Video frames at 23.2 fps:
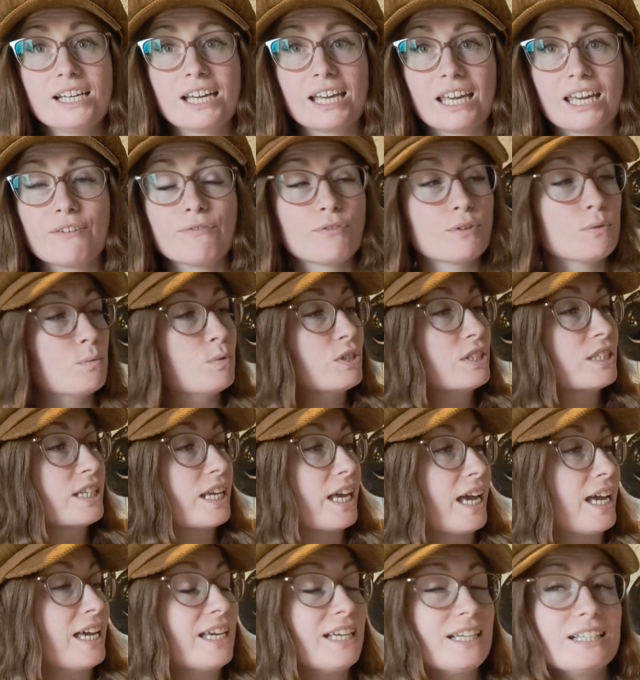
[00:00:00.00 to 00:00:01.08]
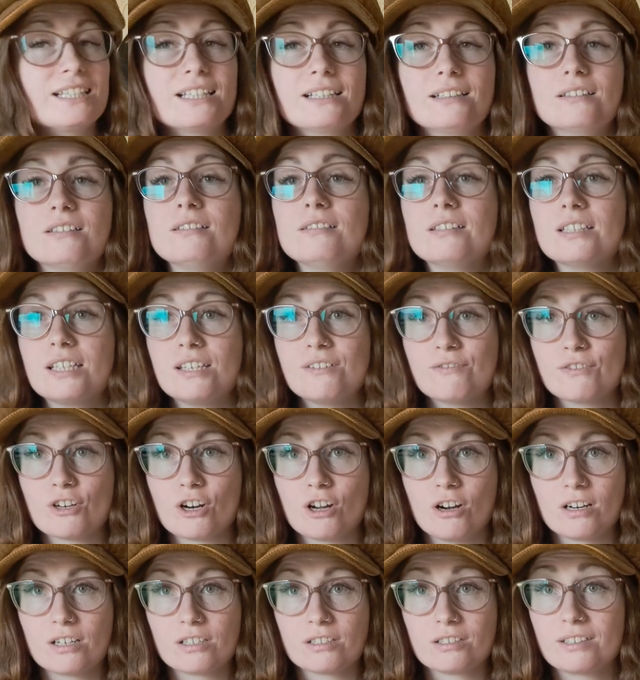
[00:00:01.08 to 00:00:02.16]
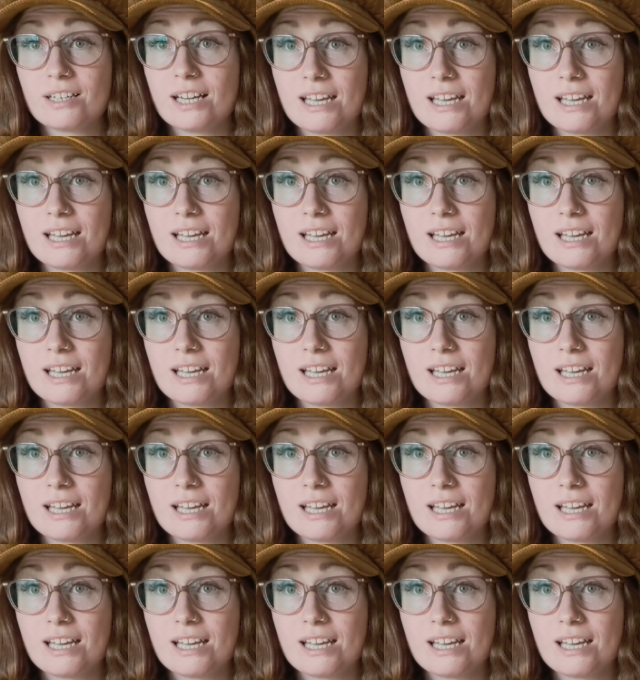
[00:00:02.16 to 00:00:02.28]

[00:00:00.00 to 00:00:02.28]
if it would get even harder.